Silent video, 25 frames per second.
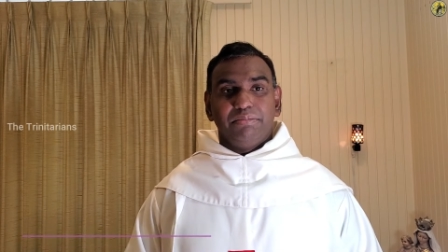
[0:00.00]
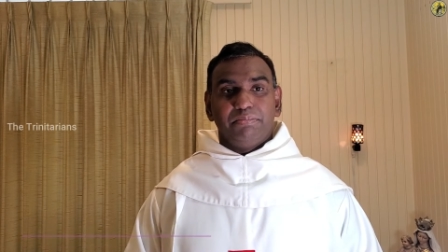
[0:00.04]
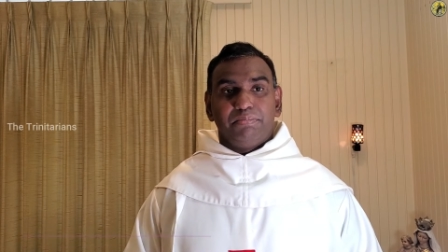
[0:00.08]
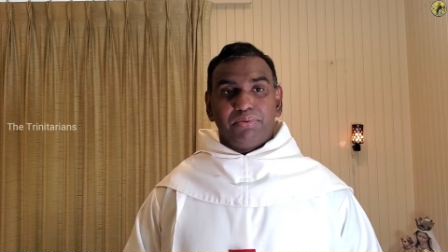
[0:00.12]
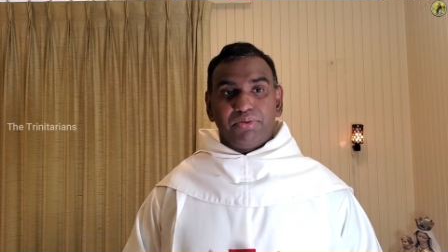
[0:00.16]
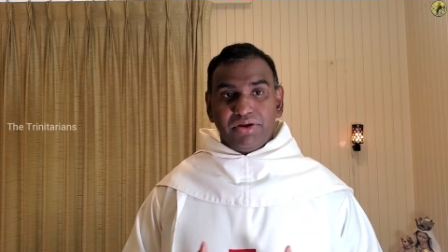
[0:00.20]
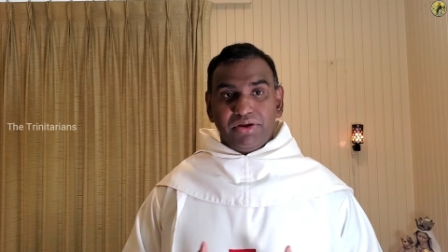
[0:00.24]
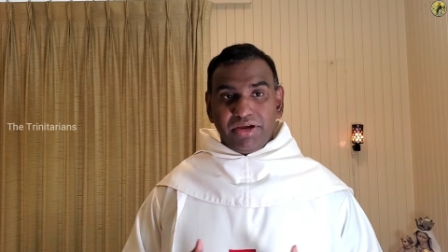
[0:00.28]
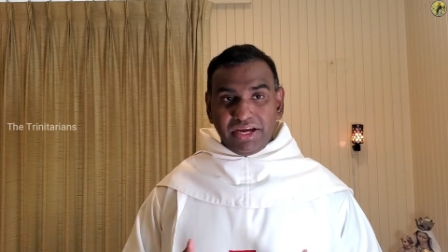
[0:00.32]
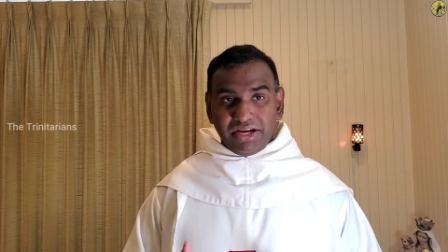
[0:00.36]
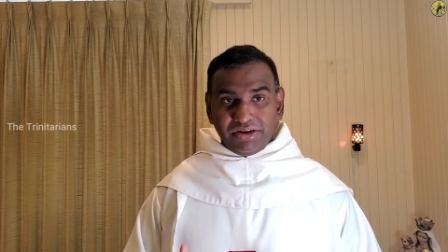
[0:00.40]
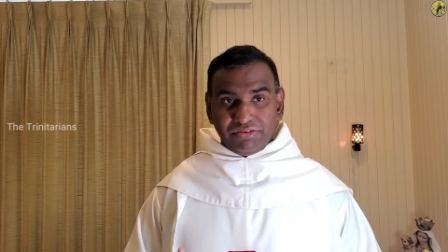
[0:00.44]

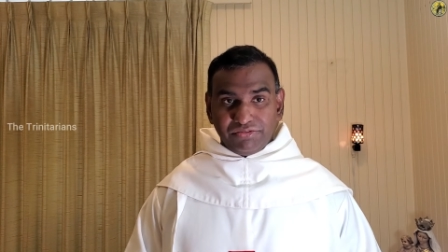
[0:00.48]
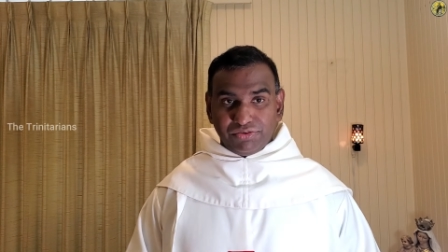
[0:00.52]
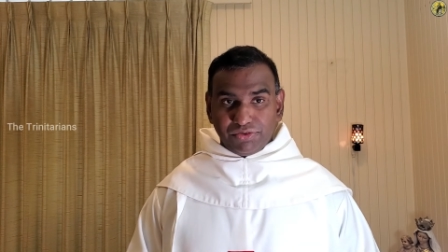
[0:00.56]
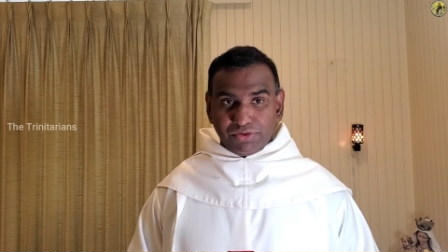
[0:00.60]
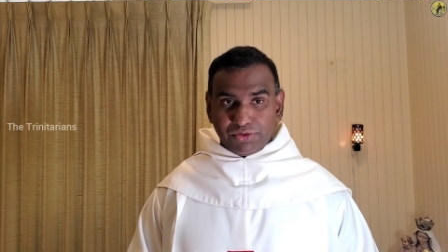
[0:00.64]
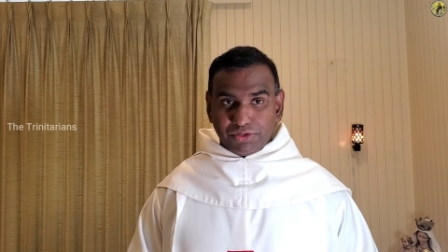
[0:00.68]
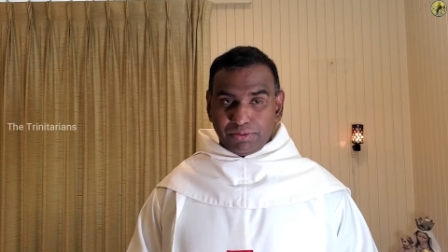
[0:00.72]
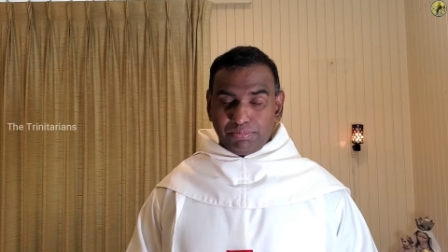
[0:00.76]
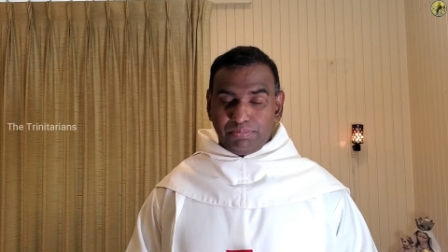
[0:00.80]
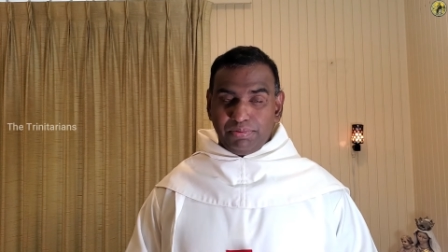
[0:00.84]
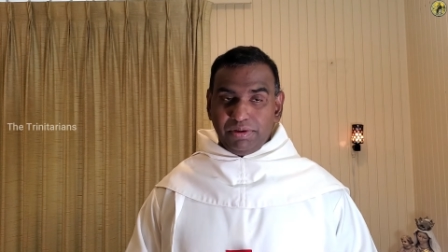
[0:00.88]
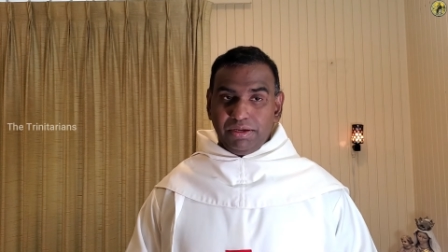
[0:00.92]
prayed
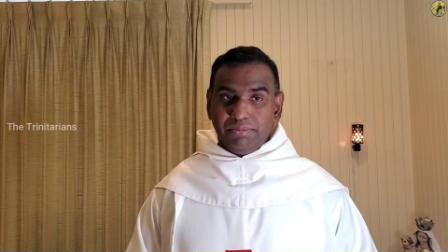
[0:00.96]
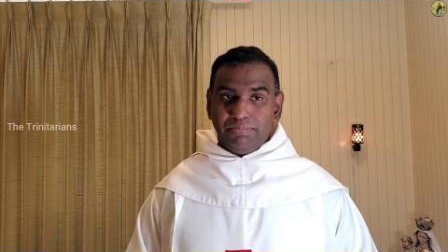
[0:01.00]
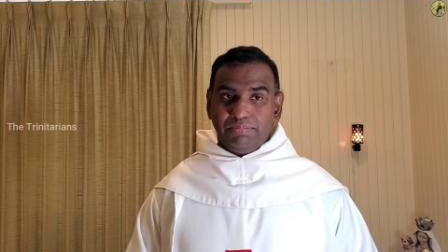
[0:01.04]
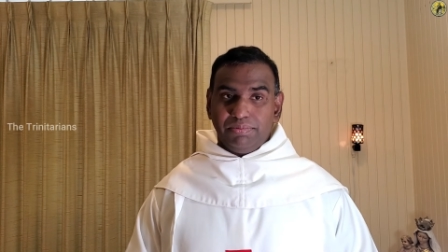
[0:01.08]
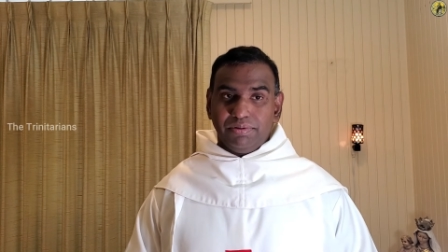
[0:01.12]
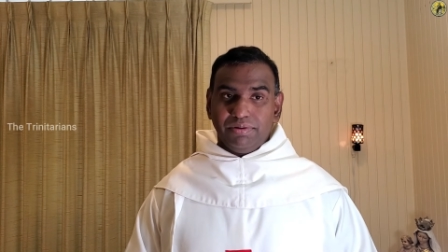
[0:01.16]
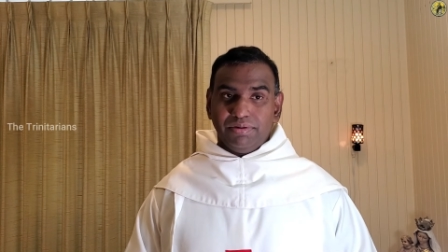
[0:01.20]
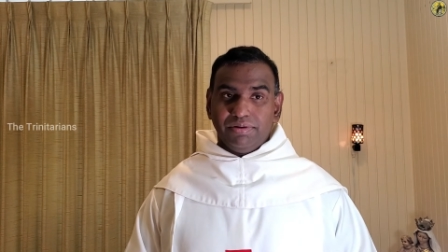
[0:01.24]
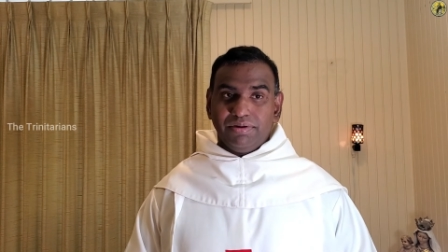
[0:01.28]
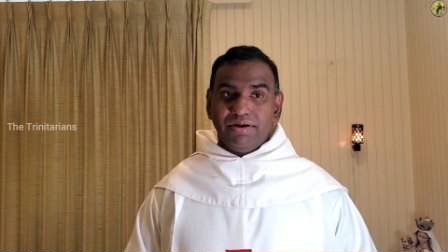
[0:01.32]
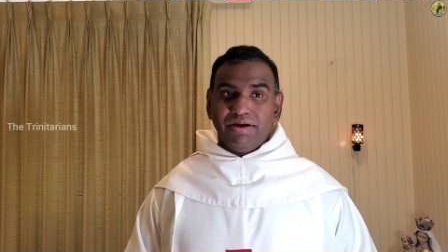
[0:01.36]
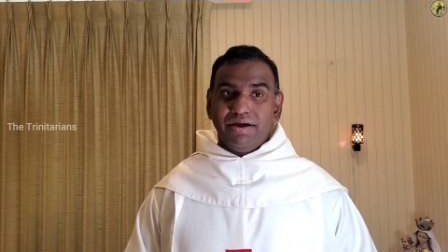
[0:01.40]
for the people,